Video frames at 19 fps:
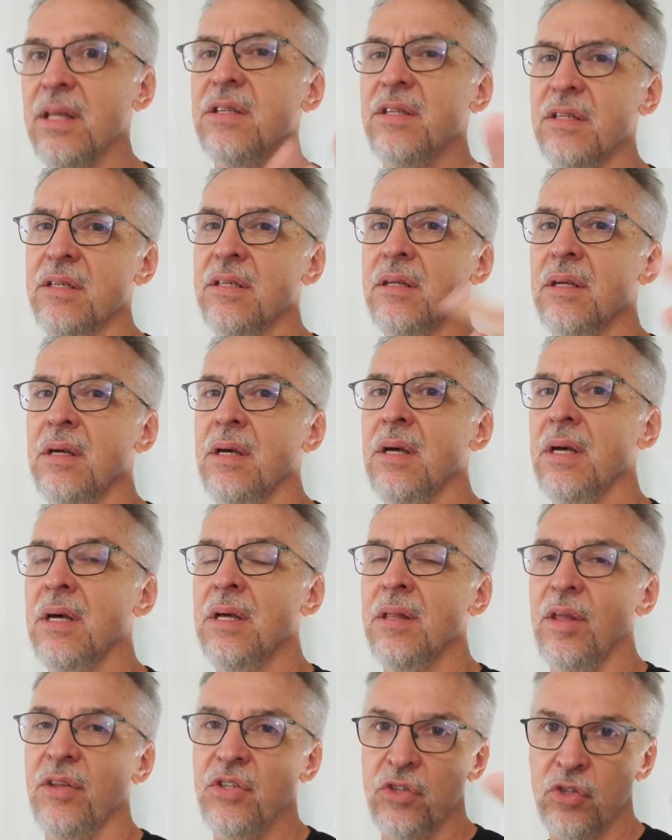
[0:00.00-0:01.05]
This is
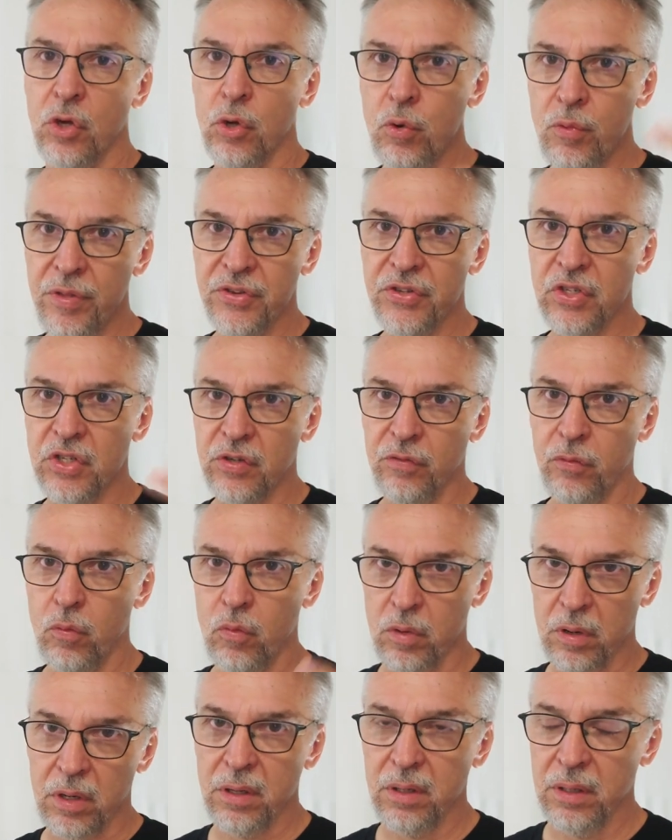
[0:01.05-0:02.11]
who this is
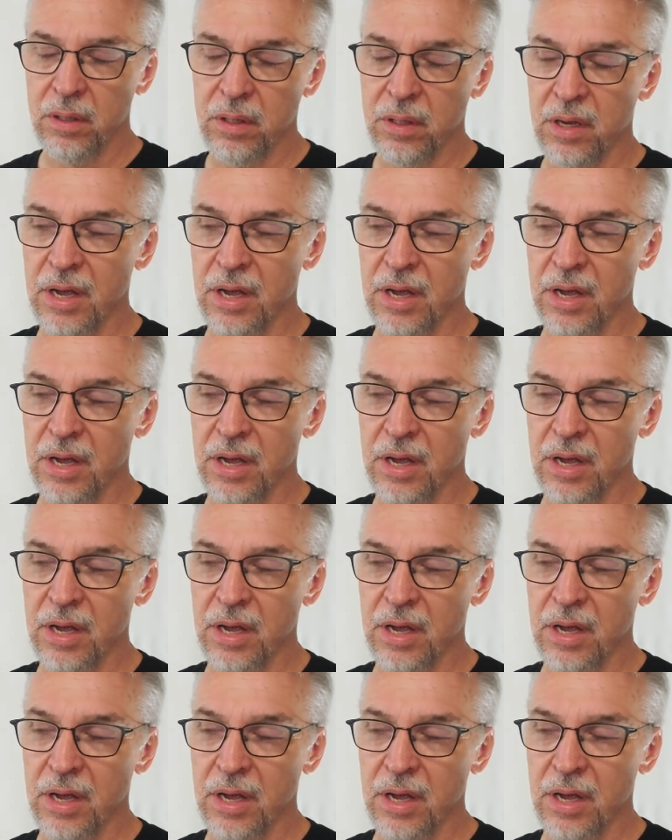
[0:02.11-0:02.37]
for.